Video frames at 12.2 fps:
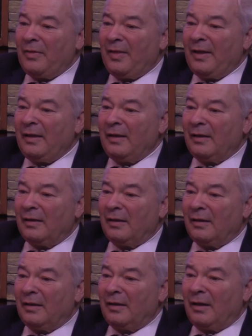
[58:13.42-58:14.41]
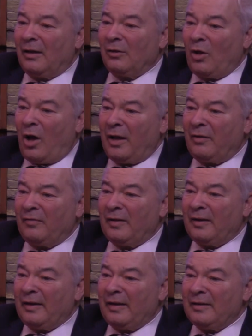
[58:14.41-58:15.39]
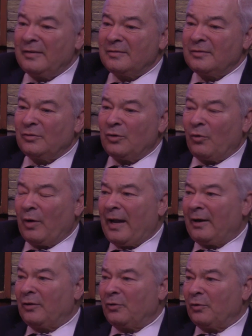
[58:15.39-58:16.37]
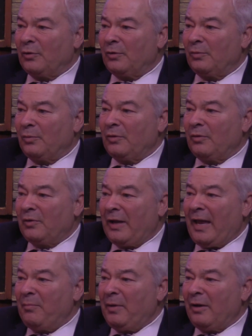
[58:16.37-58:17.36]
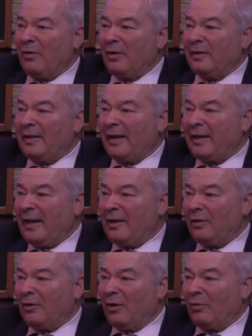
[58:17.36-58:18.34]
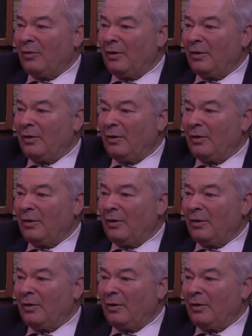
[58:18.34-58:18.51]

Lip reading: I think a lot of it is your attitude. When you came here a decade ago,